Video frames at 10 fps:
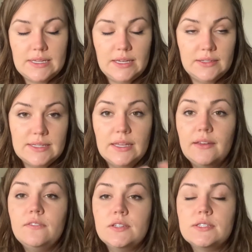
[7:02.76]
it's a
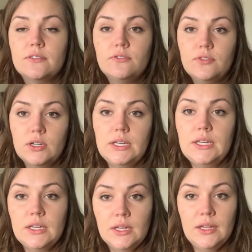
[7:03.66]
gift, it's a
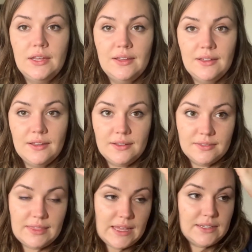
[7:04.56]
free
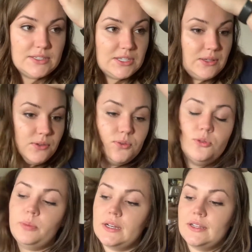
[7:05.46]
thing to you,
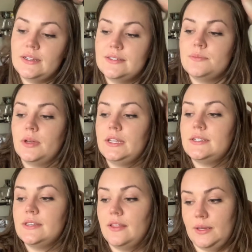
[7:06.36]
but it is money
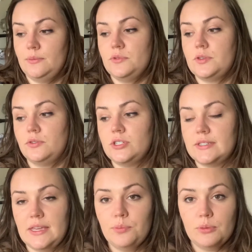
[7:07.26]
to them, so just
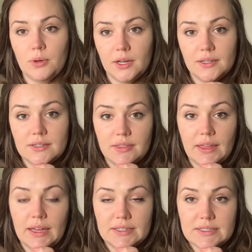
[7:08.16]
keep in mind
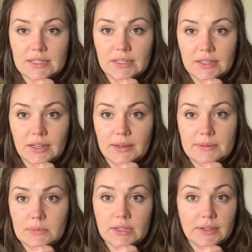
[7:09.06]
that
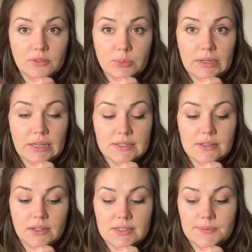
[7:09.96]
not everybody has a
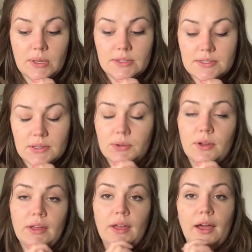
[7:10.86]
lot to spend. So
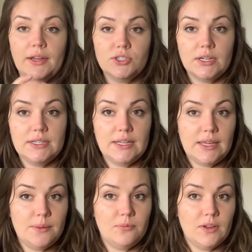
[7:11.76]
I tried to
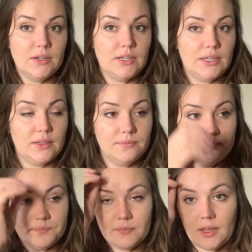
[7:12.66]
keep very
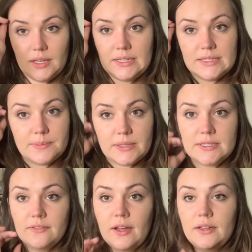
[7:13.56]

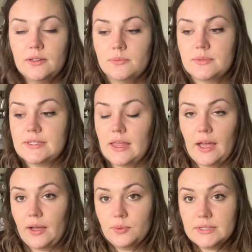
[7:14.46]
inexpensive items that
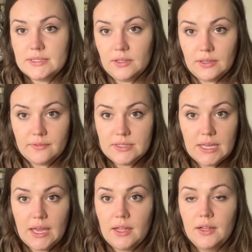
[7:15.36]
I would still love to
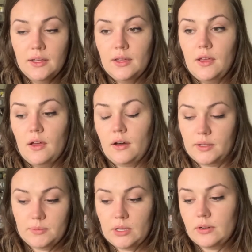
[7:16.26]
get
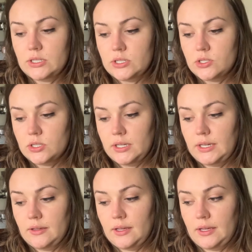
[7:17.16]
on my
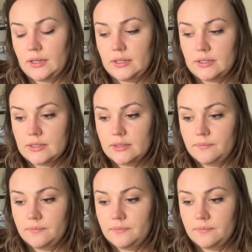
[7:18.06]
registry, and